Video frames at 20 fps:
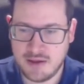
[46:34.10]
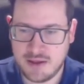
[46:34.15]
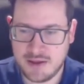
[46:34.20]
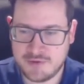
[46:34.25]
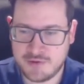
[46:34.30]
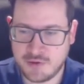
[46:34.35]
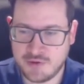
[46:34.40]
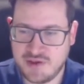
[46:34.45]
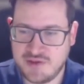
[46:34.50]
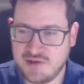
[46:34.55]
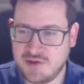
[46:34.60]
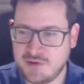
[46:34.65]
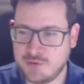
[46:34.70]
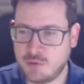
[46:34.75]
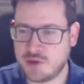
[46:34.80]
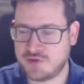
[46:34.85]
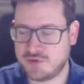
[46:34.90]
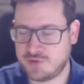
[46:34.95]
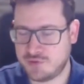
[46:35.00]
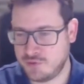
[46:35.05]
so this is
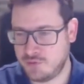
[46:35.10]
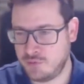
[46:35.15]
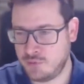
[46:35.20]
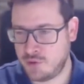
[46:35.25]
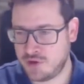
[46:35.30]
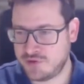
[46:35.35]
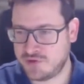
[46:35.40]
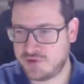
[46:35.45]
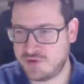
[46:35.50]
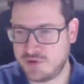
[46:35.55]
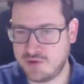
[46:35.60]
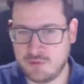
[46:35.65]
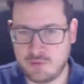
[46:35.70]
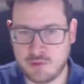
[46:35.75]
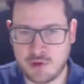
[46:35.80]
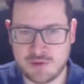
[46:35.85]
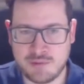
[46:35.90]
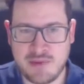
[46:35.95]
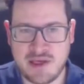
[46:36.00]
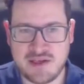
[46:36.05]

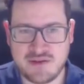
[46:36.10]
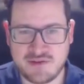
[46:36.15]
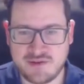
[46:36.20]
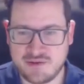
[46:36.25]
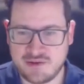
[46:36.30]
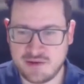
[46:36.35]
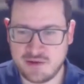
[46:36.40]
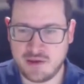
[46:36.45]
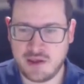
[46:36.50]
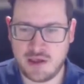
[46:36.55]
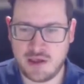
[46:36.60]
what makes